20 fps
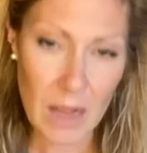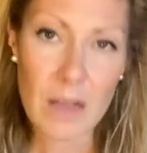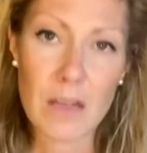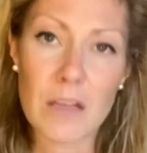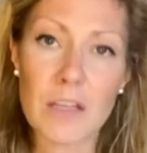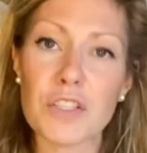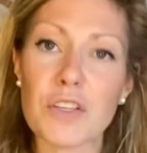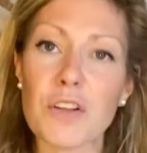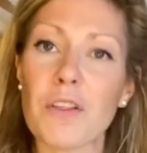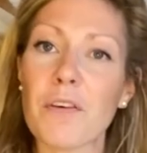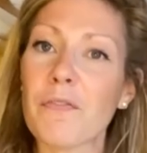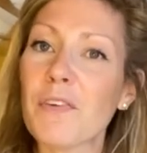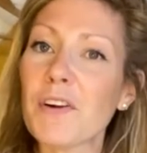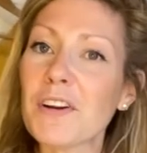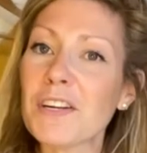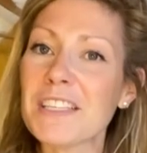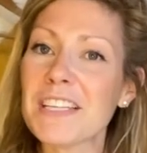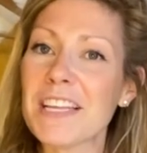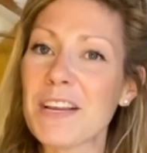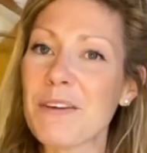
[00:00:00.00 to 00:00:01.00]
So the
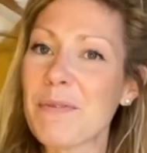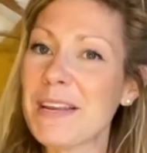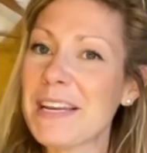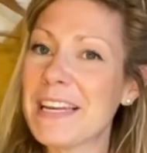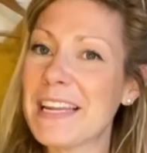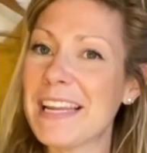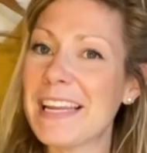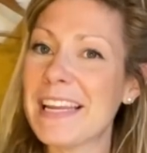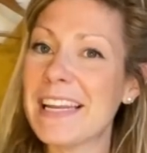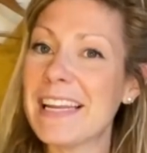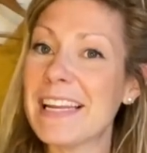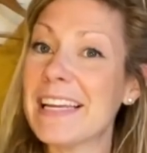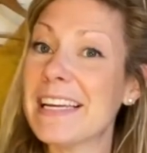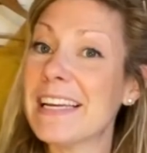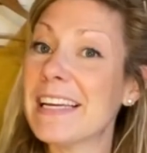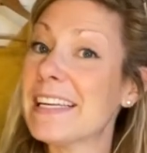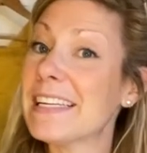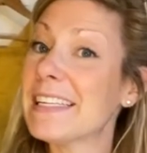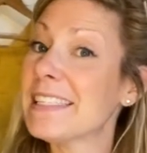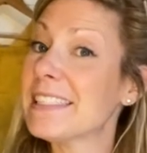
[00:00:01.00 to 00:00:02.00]
first thing we need
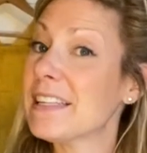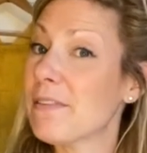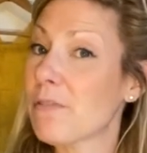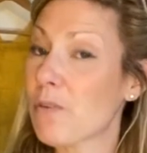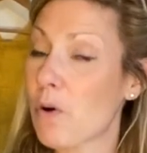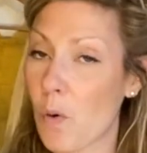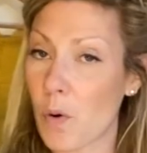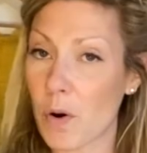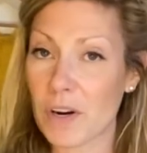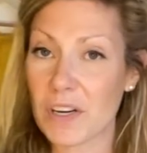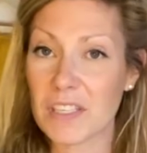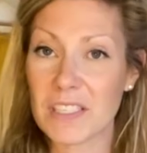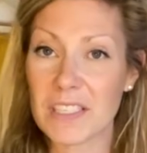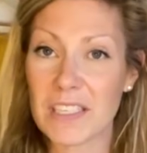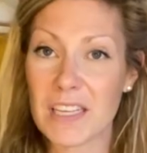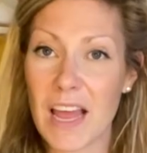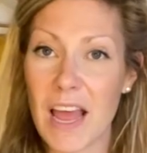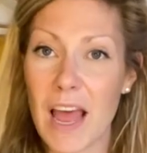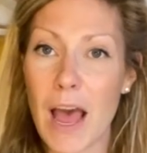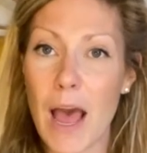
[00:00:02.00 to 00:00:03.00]
is, of course,
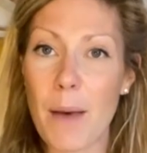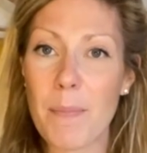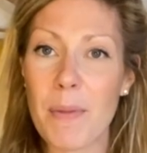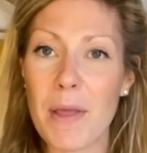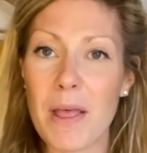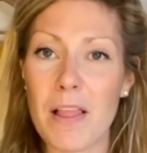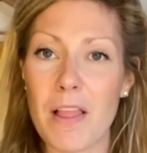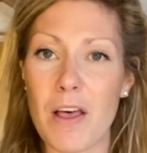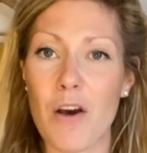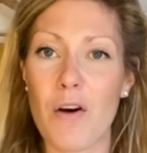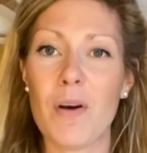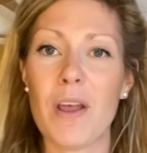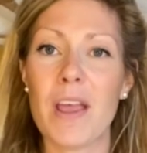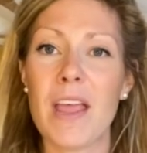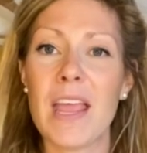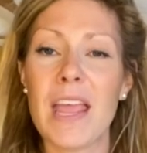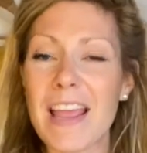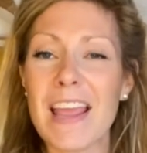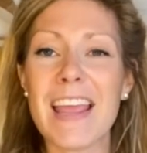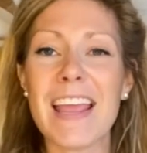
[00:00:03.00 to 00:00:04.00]
a pillow.
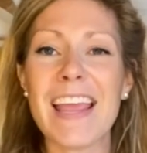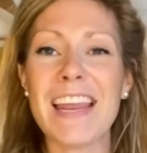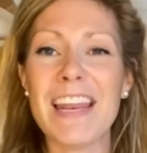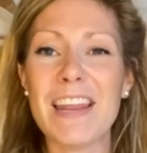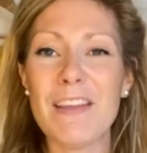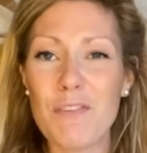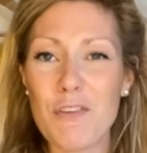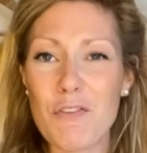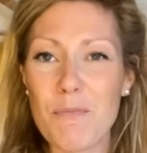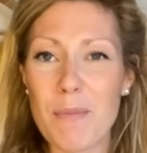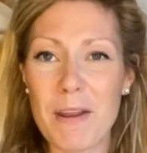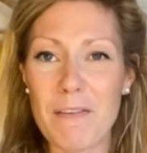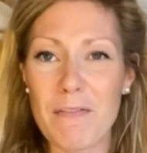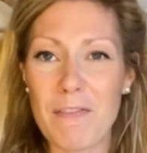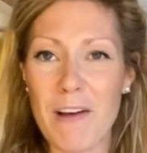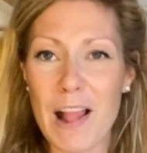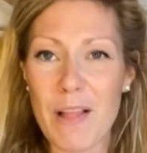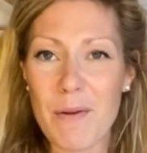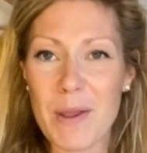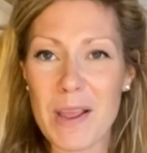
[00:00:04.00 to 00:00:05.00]
And if you've been
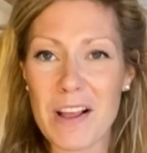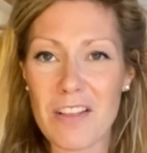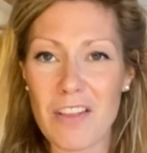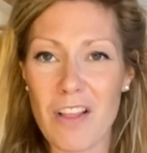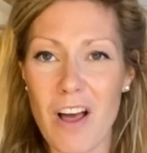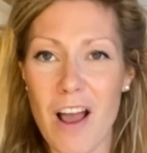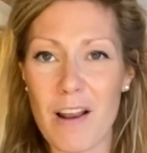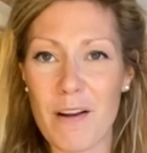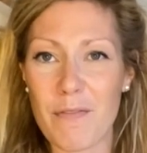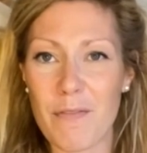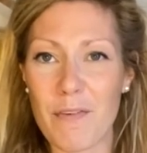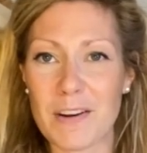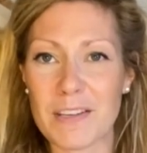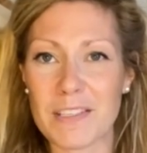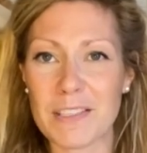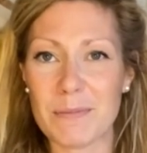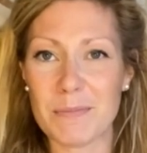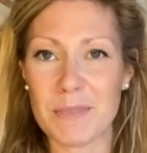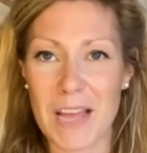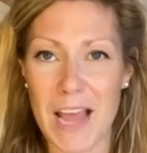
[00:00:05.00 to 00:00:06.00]
following along for
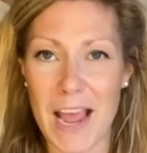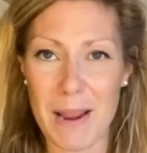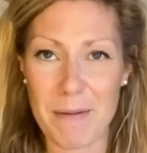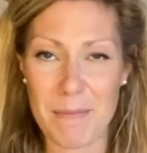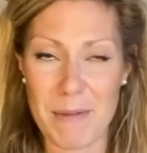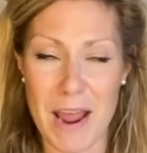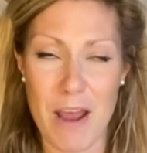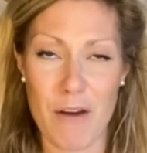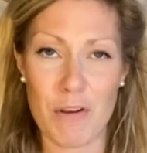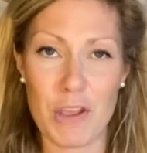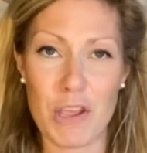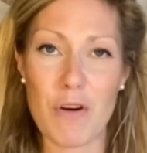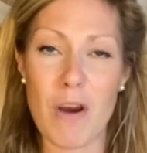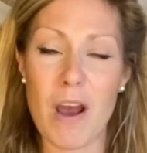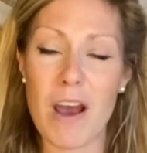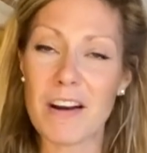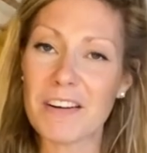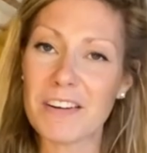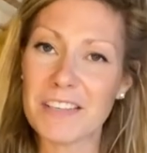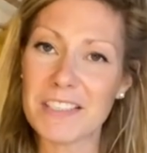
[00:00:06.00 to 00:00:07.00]
some time now, you
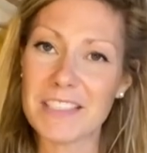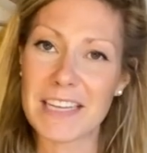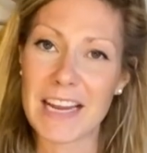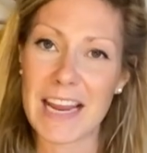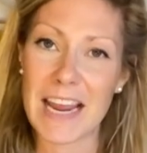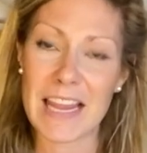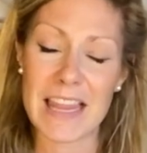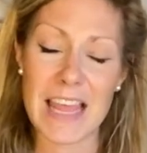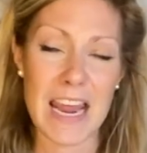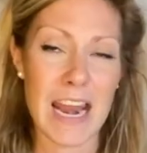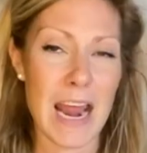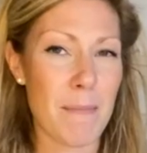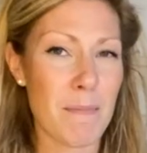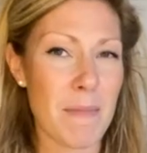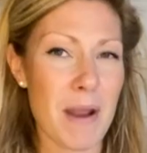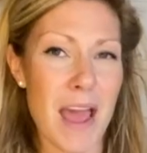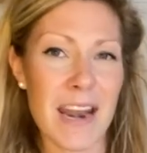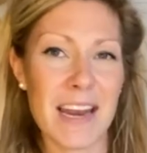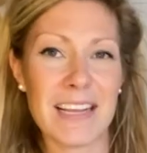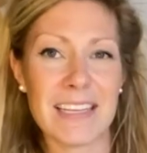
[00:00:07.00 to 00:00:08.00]
understand that I'm
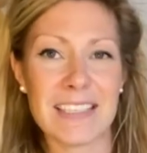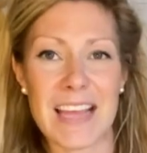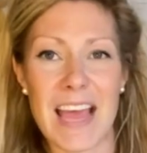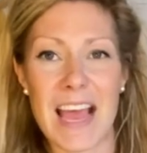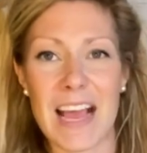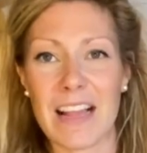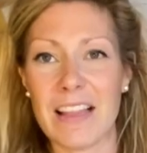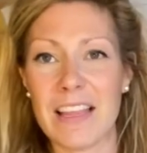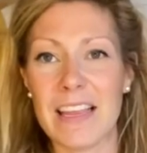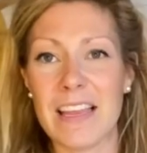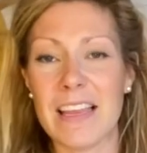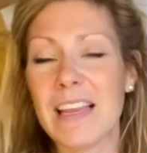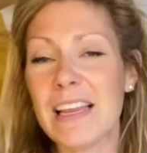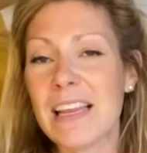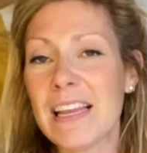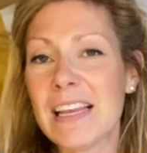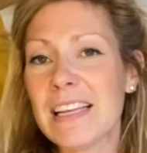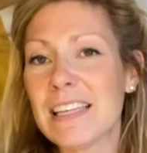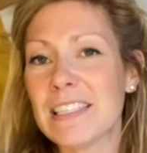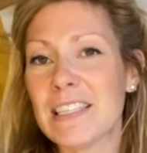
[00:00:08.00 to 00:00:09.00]
not exactly
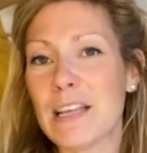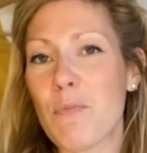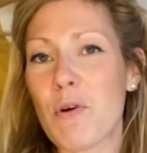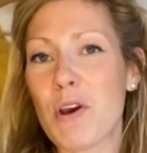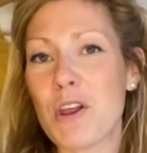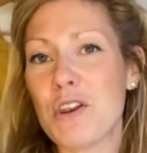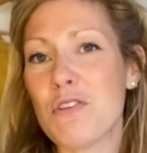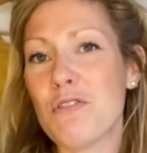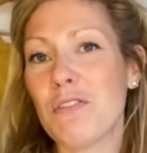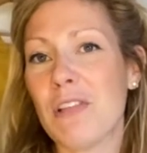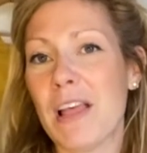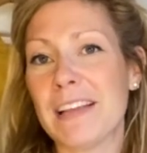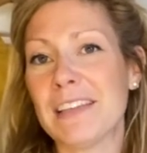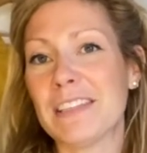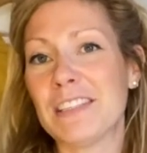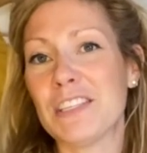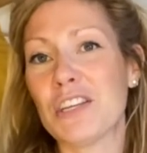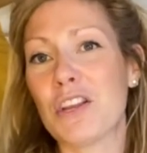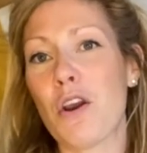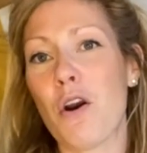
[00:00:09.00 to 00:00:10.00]
someone who
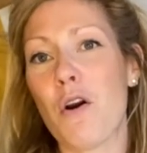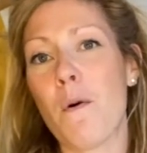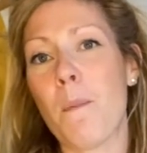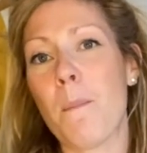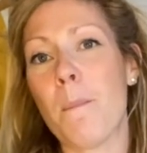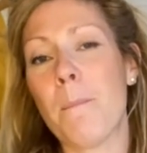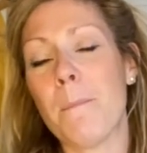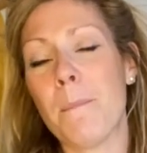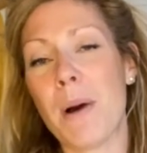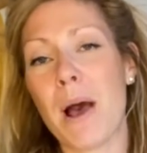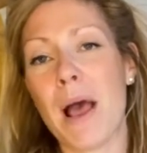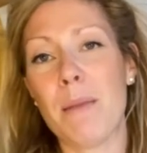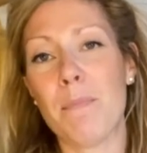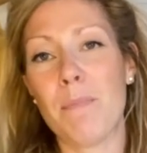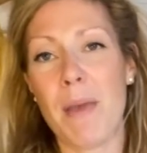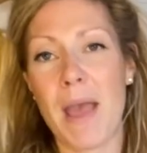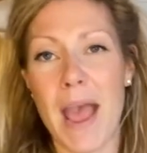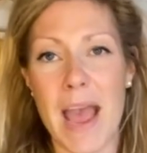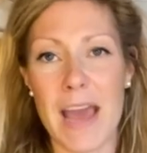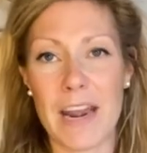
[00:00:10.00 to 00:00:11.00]
likes to go buy
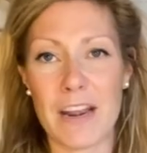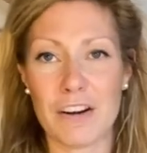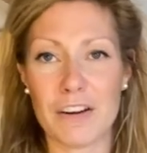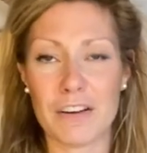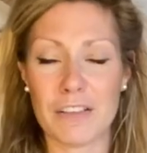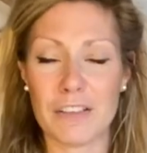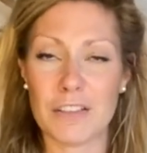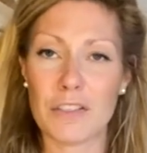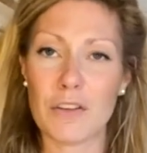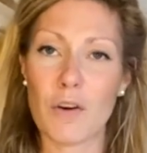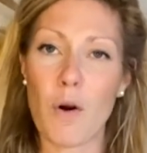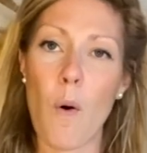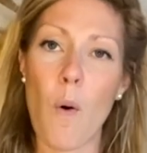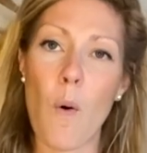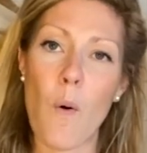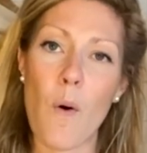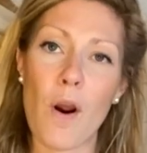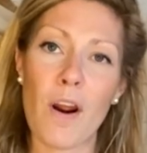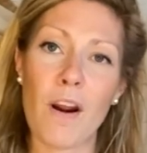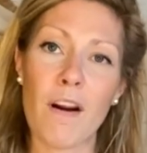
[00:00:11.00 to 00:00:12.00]
patterns
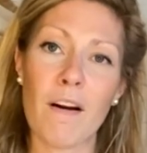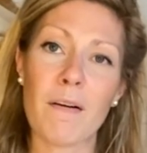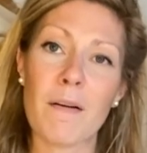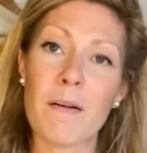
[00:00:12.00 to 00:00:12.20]
or